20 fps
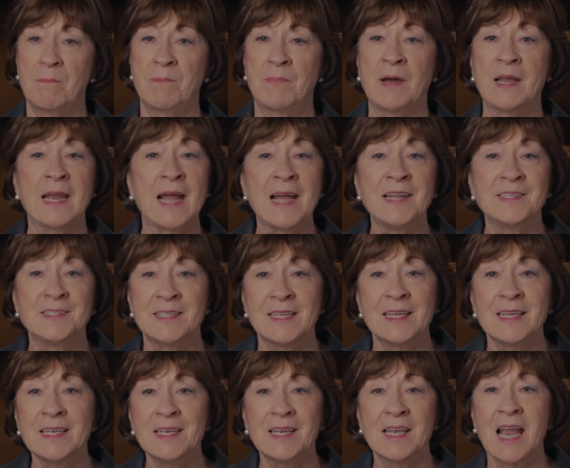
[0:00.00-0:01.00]
but I
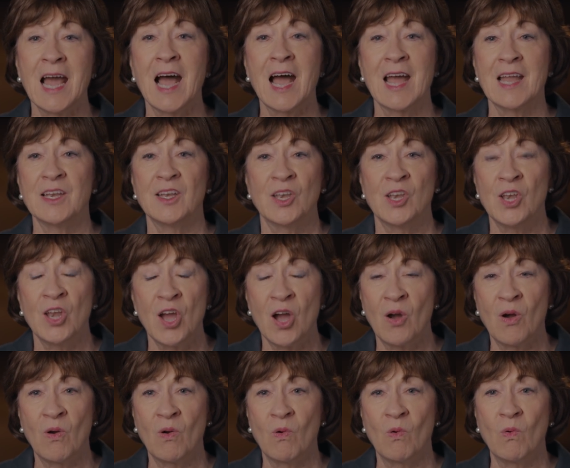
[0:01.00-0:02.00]
did not
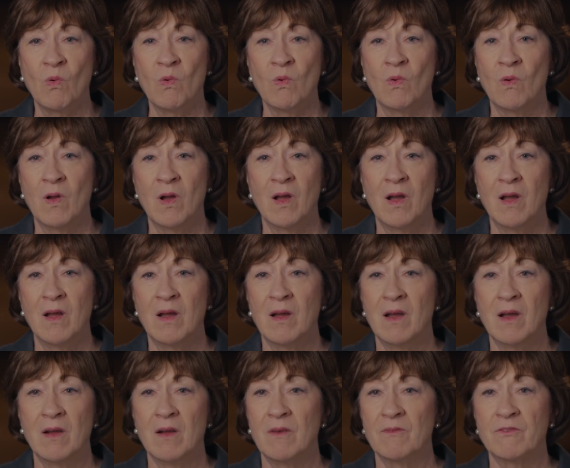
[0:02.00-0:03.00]
know
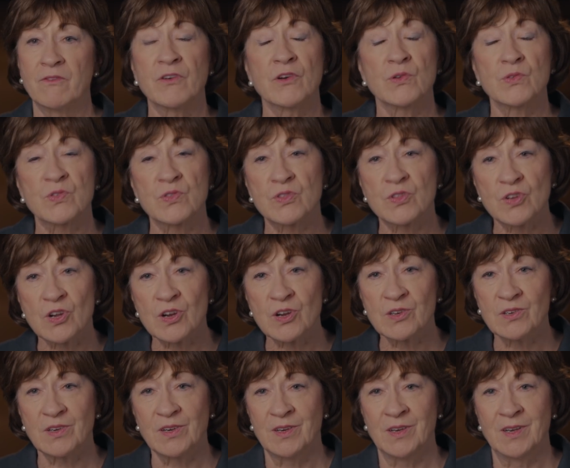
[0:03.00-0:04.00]
for
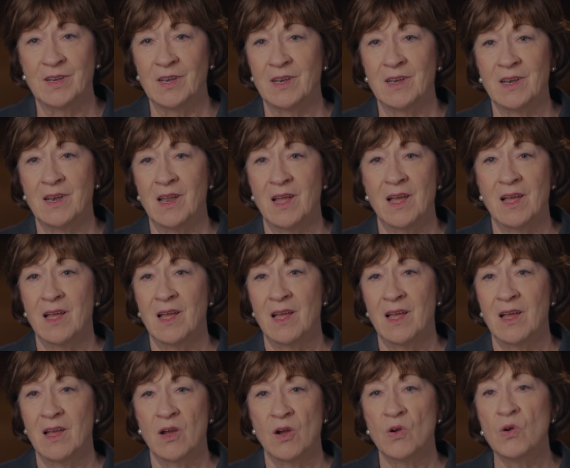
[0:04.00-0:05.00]
certain
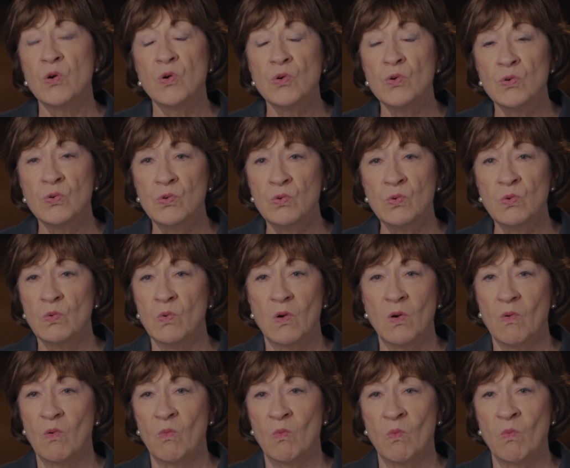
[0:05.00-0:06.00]
who
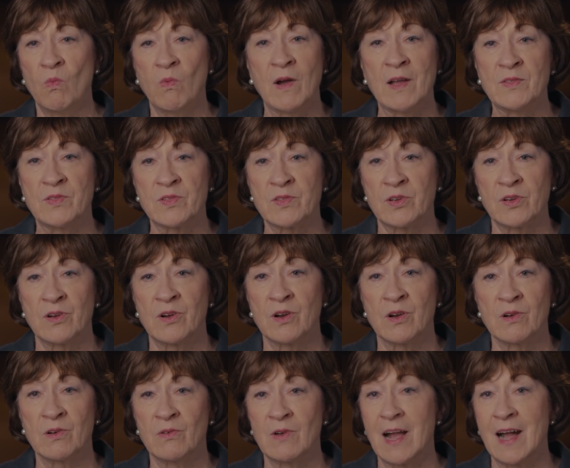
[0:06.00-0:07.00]
was
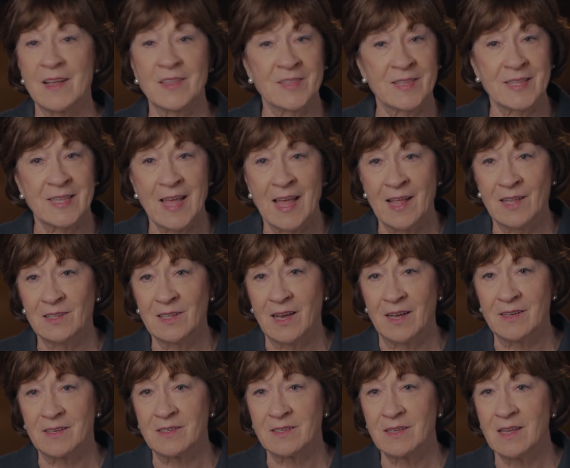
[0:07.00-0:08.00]
her
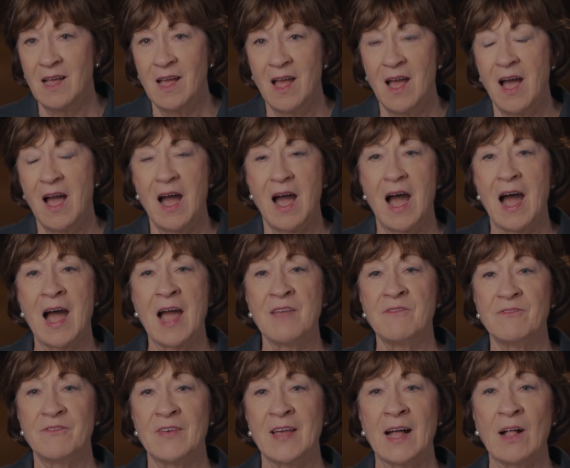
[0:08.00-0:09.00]
assailant. I
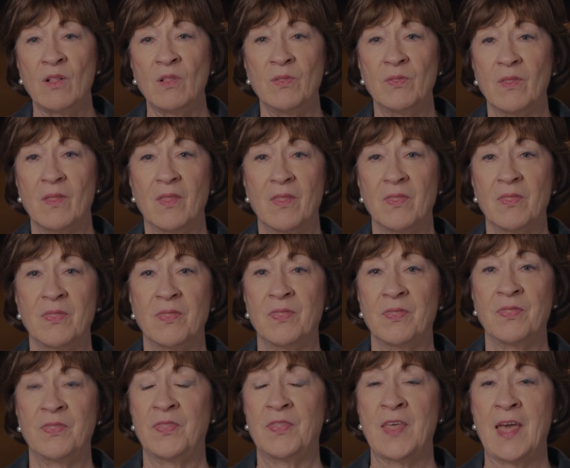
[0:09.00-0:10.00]
felt
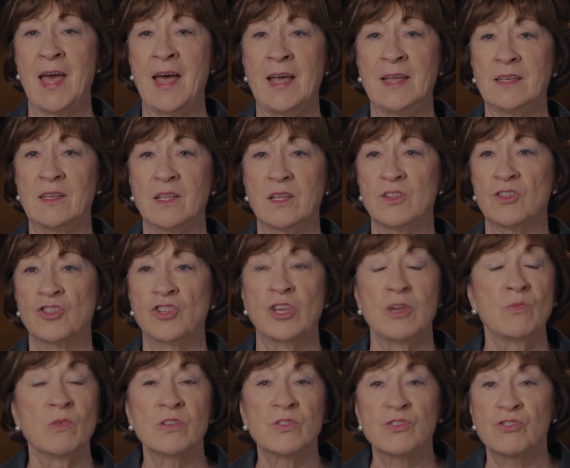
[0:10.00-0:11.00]
that
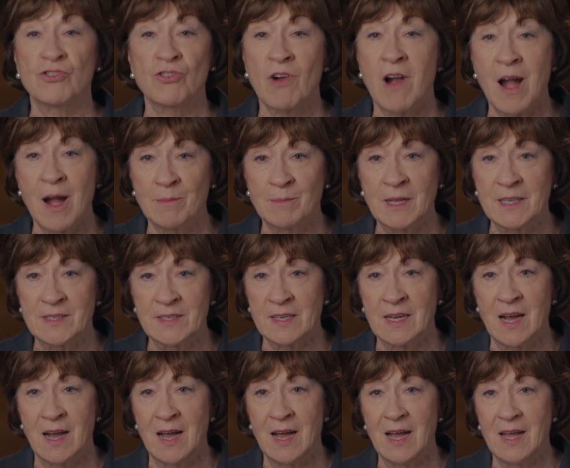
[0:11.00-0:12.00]
she was
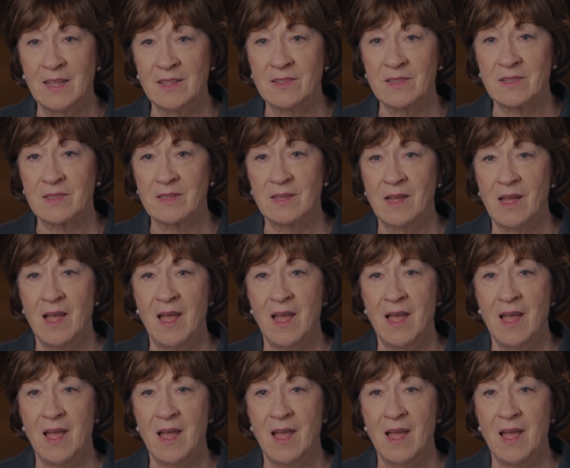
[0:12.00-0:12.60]
traumatized